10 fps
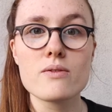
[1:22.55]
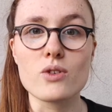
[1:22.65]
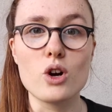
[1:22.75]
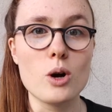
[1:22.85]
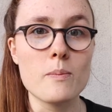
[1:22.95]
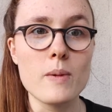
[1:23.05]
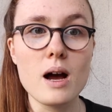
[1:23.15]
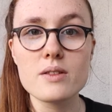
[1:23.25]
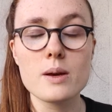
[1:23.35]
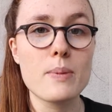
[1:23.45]
from
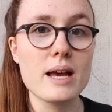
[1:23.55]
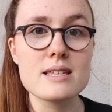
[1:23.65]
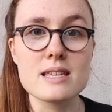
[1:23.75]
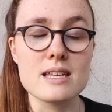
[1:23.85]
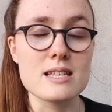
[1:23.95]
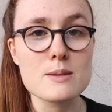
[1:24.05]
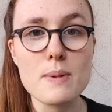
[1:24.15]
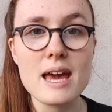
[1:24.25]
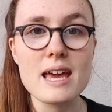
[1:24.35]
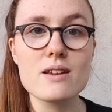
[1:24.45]
other places in
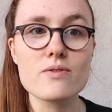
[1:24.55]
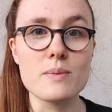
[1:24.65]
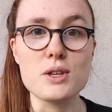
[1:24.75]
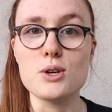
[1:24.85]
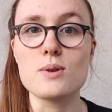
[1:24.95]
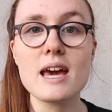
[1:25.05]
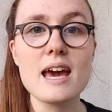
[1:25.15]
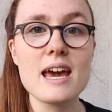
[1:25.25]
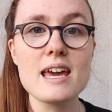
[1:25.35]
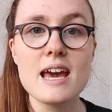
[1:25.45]
Spain, from the UK.